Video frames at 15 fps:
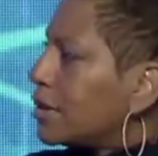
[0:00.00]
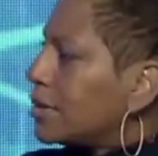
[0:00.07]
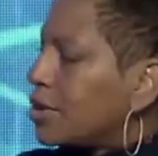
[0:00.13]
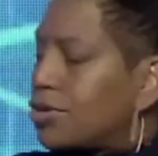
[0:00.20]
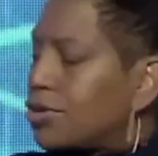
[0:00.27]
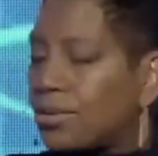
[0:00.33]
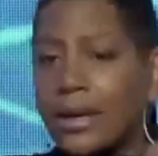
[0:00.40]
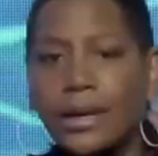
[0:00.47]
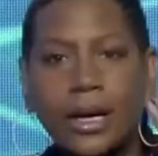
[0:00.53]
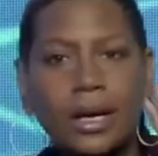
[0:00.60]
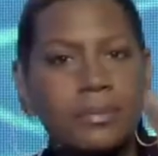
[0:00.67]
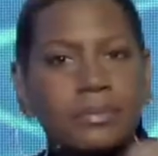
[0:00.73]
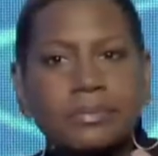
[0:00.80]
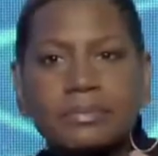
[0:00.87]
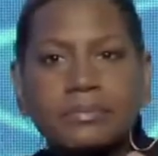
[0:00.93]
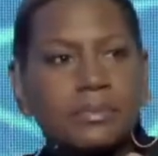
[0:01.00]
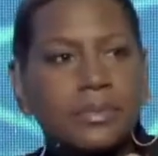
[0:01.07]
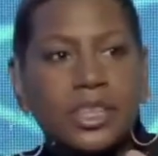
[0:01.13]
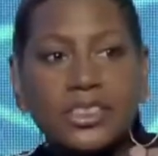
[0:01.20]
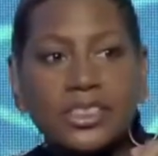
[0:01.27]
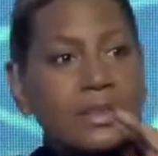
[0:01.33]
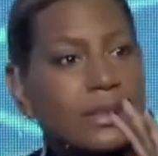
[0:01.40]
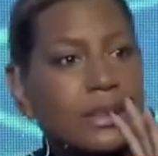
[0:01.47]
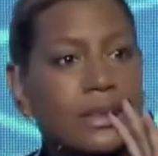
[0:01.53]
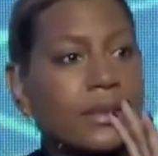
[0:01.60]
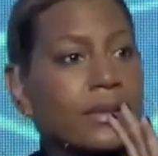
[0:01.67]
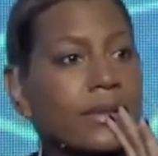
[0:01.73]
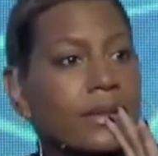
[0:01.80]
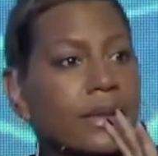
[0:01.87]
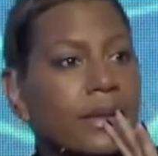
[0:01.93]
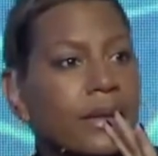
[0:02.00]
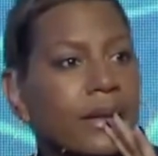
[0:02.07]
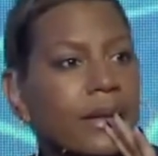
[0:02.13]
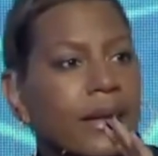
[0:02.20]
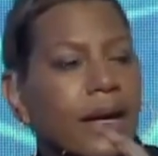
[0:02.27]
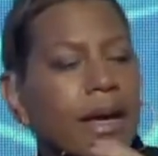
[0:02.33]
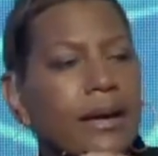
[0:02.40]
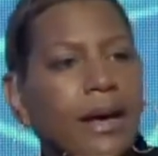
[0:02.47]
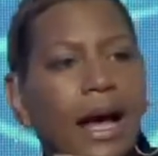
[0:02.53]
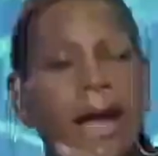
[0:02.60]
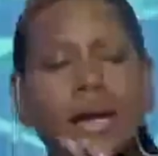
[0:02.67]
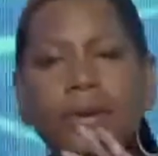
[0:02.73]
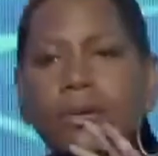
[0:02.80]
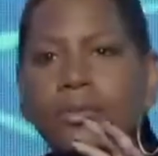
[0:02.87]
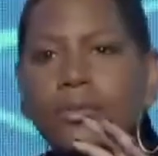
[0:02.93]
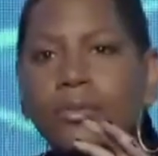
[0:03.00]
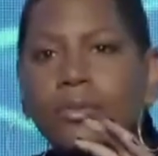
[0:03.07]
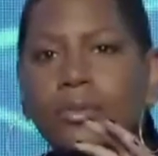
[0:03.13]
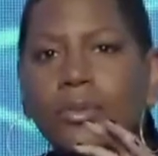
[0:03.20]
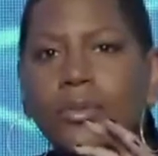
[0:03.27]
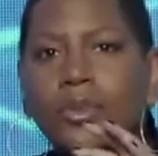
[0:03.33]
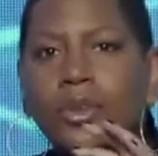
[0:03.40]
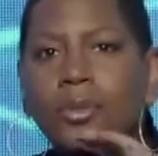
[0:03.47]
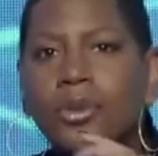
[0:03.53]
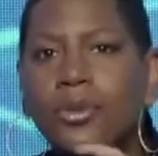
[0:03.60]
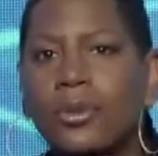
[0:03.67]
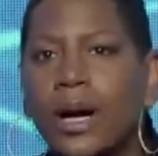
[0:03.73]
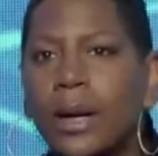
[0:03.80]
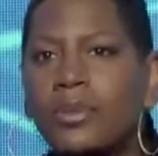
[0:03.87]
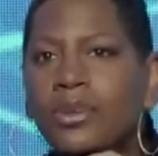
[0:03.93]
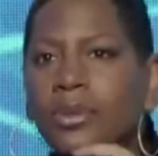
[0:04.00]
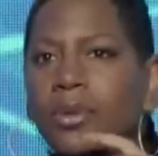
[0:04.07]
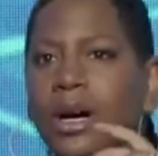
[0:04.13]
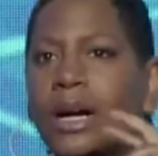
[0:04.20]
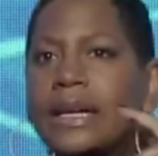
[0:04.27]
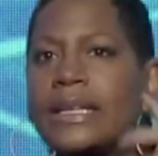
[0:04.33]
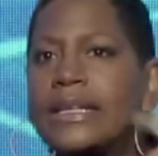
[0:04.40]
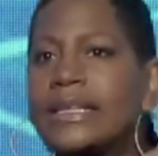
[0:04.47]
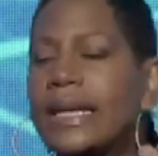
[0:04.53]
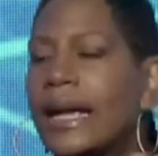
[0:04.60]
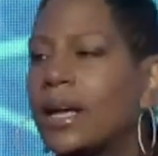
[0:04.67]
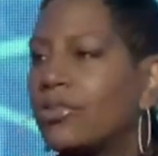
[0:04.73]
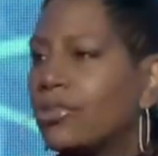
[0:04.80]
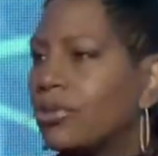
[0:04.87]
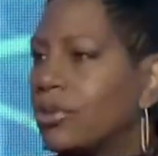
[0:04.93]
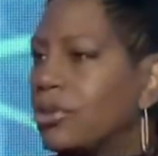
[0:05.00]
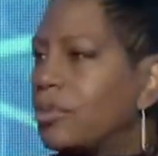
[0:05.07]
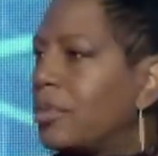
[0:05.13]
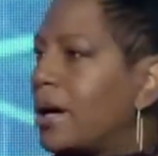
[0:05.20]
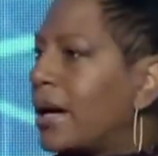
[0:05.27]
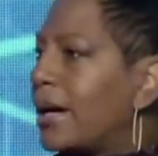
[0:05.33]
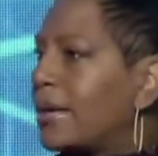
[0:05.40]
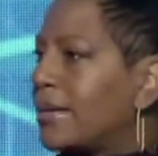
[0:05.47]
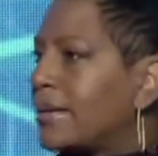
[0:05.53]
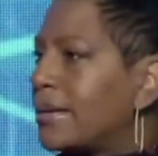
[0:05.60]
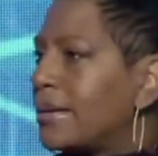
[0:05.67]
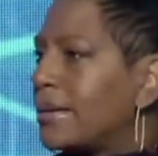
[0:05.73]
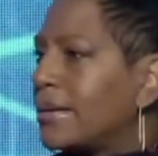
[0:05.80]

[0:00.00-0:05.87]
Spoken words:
Straight up. It just is. And I don't subscribe to unintentional bias.